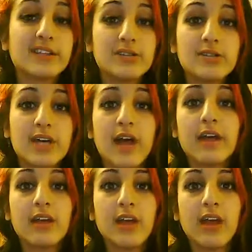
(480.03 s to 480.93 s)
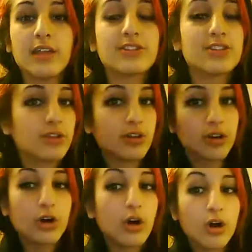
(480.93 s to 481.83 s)
too tight, so the
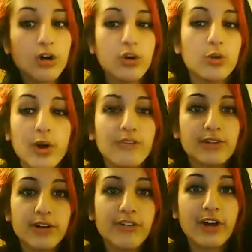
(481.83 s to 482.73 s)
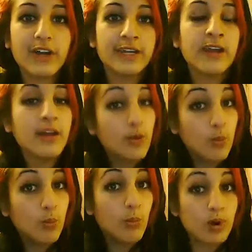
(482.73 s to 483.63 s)
girl or whoever you're fighting
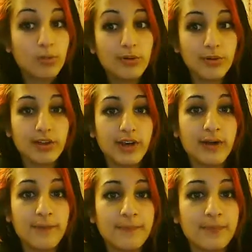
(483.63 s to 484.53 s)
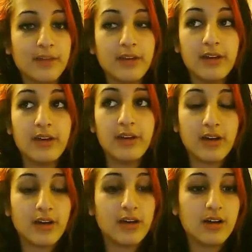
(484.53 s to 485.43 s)
won't pull it out.
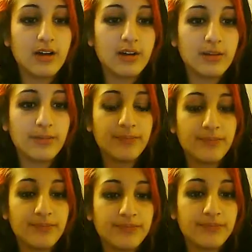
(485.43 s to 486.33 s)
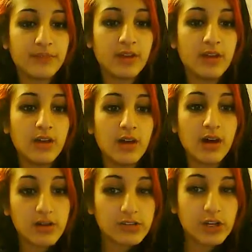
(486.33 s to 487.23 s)
Um,
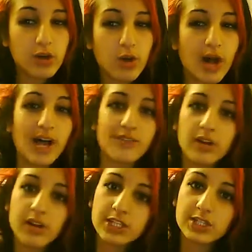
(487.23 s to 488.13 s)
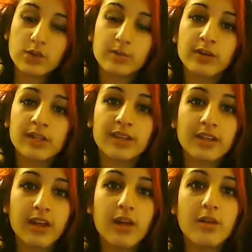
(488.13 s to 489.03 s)
Also, I haven't gone swimming with it
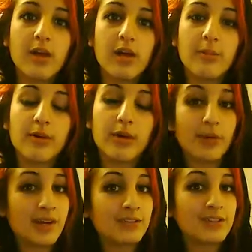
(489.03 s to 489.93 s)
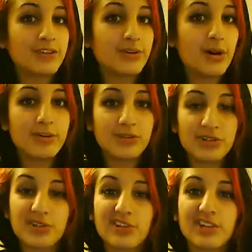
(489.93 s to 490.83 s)
yet, but when I do, I'll be
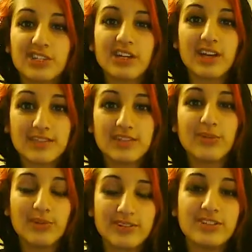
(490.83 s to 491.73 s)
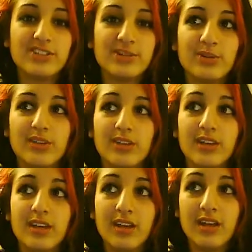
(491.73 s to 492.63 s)
sure to let you guys know what to do with it.
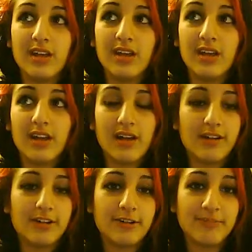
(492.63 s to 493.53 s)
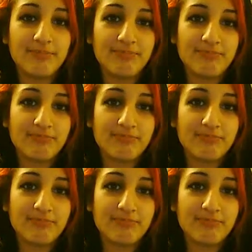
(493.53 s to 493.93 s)
Um,